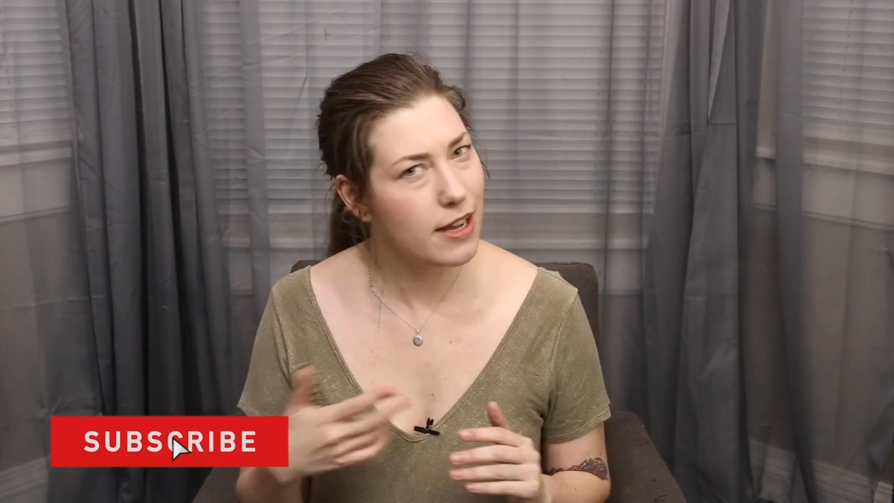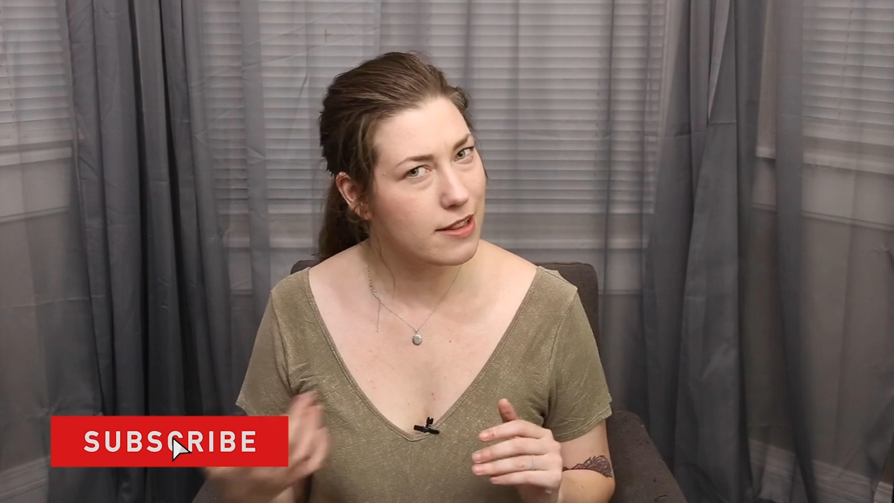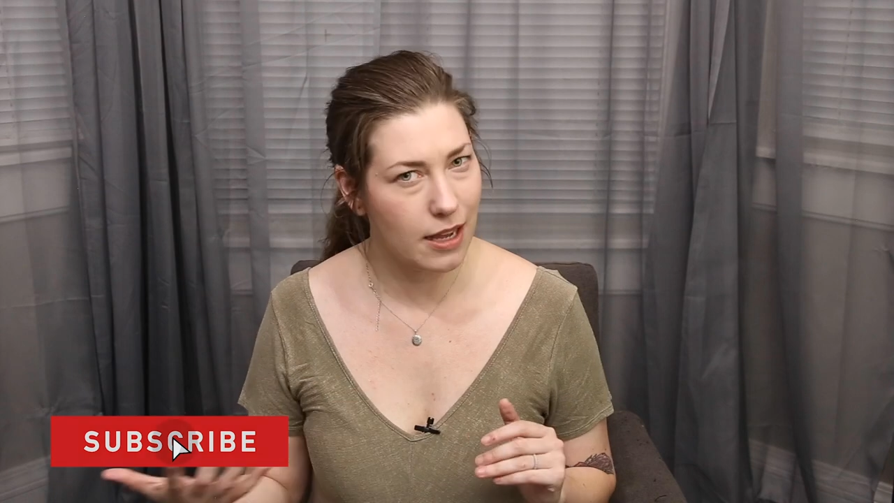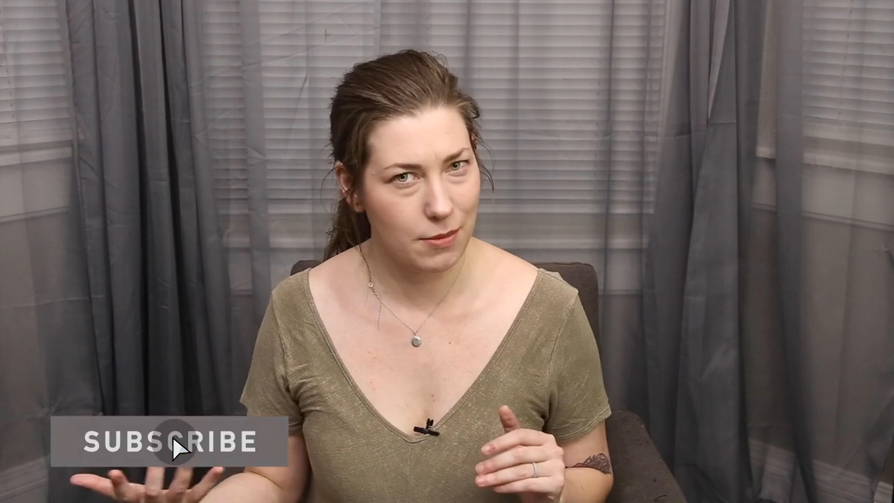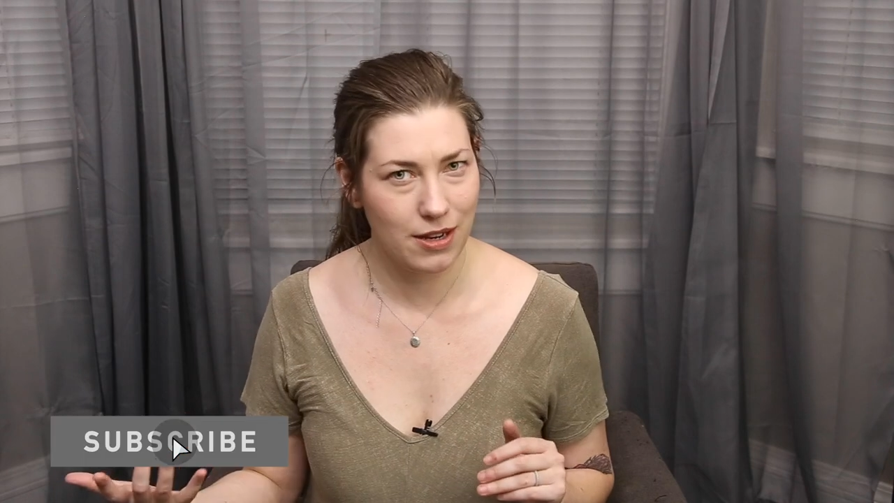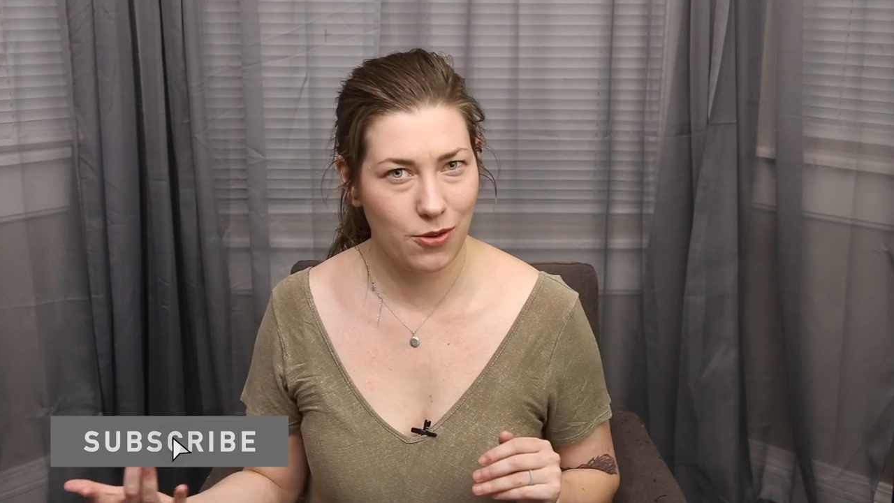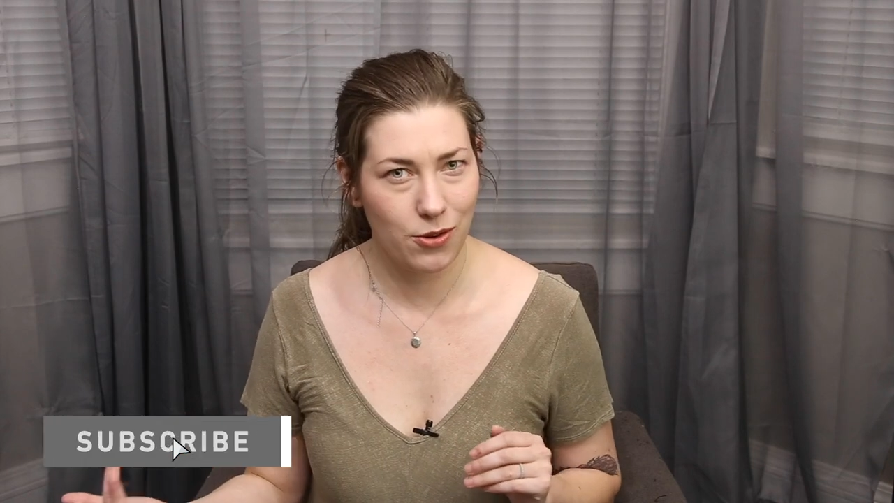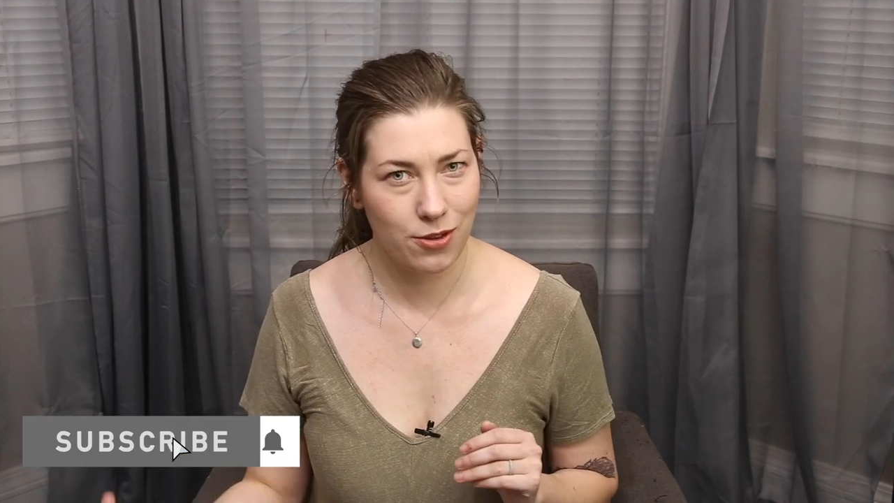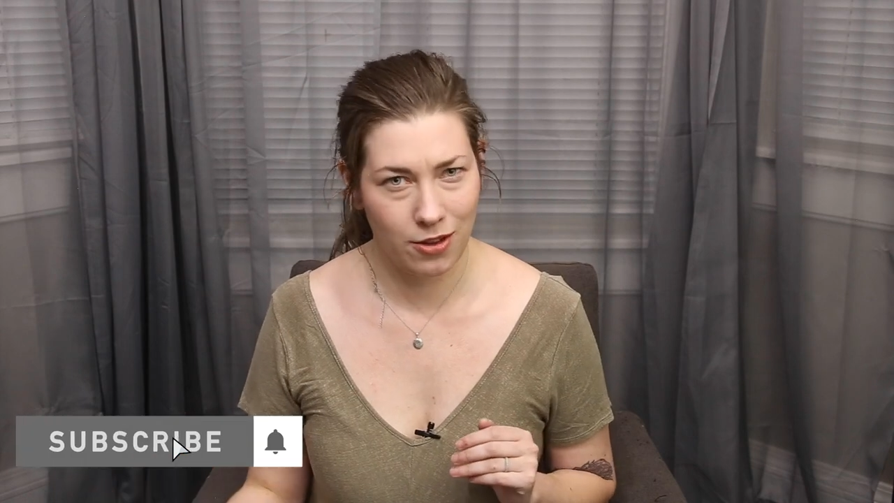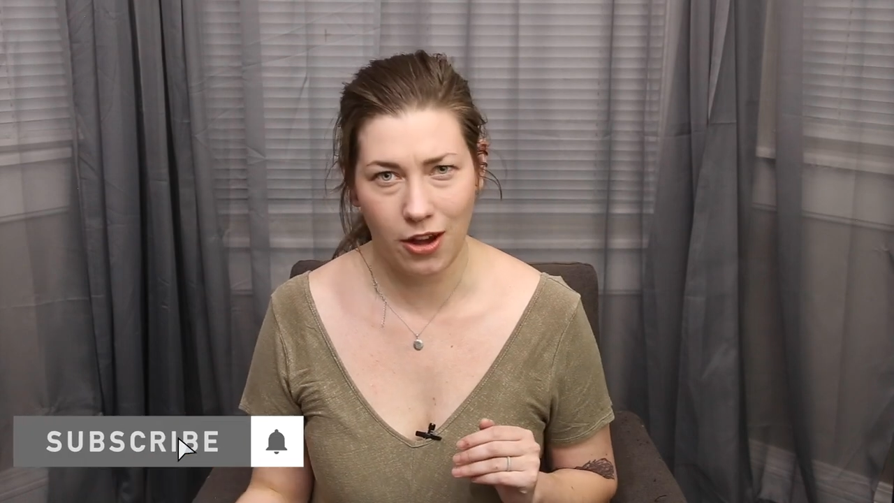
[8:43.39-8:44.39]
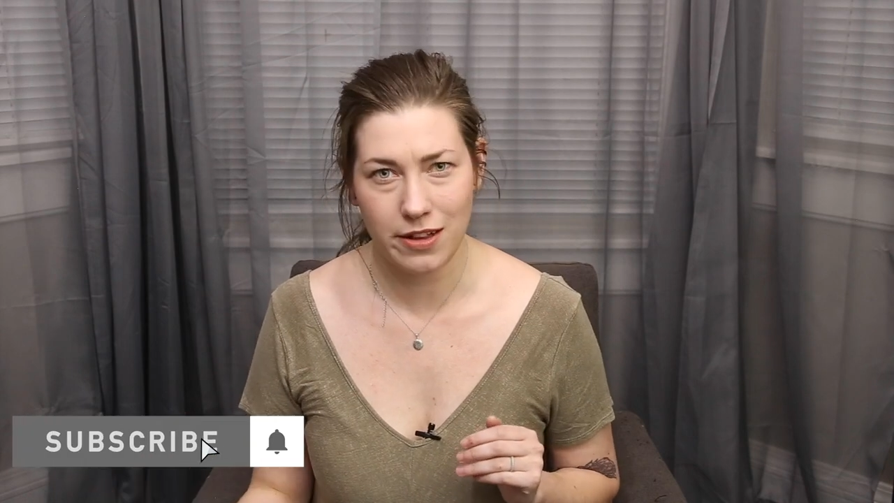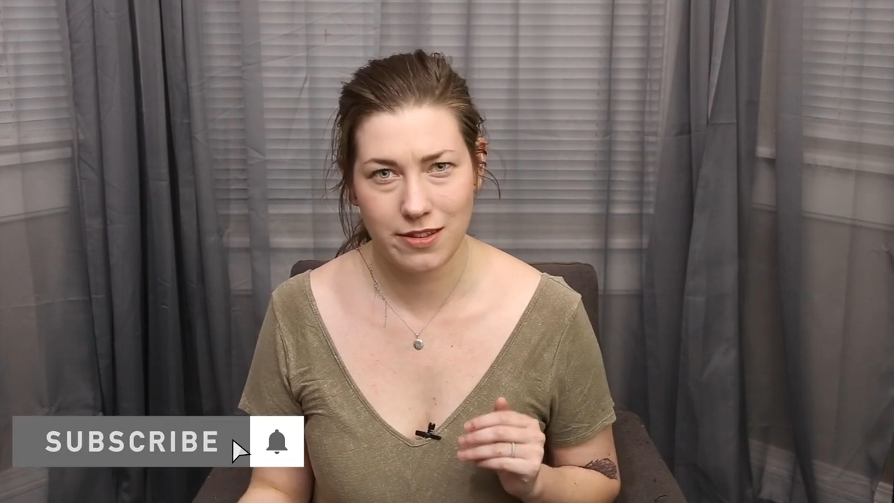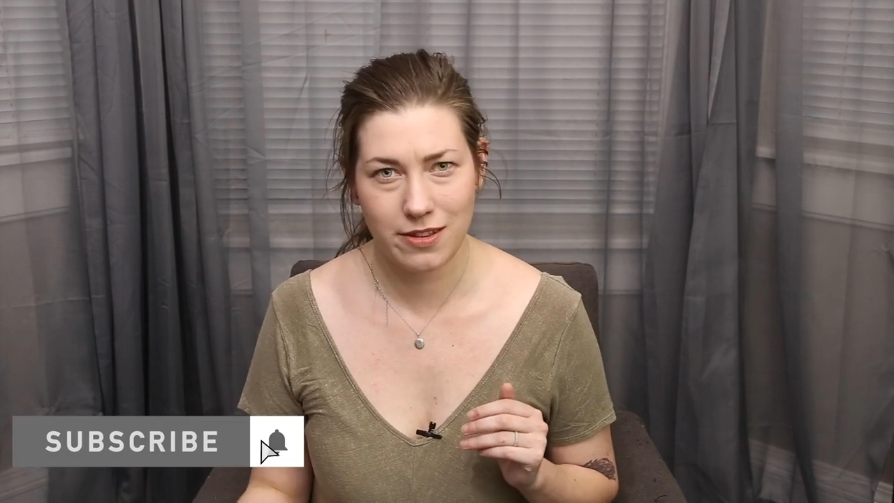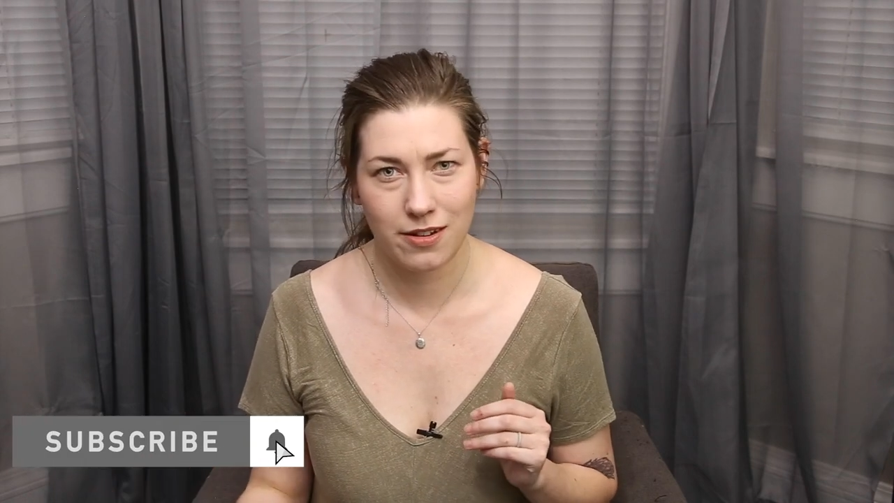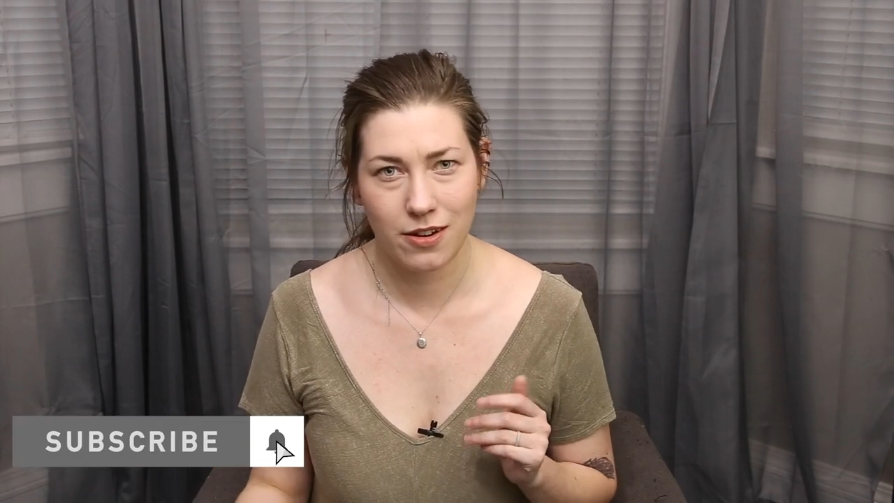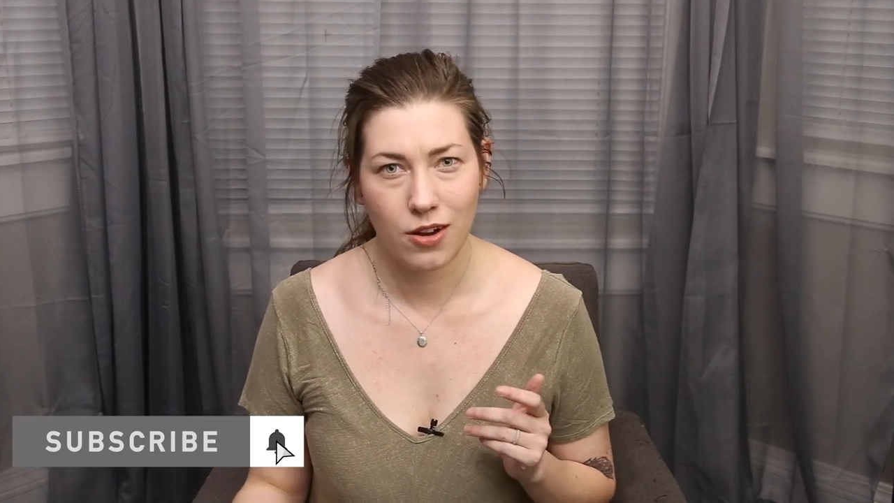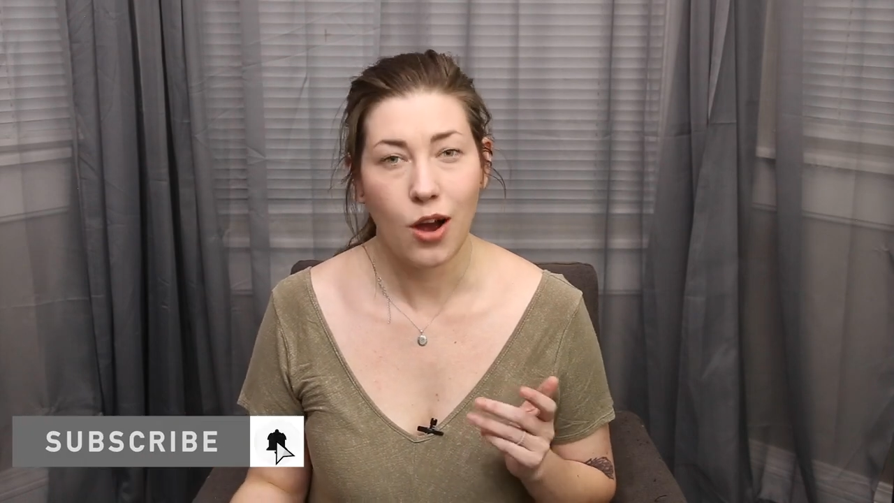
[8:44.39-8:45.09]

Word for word: and let me know your thoughts.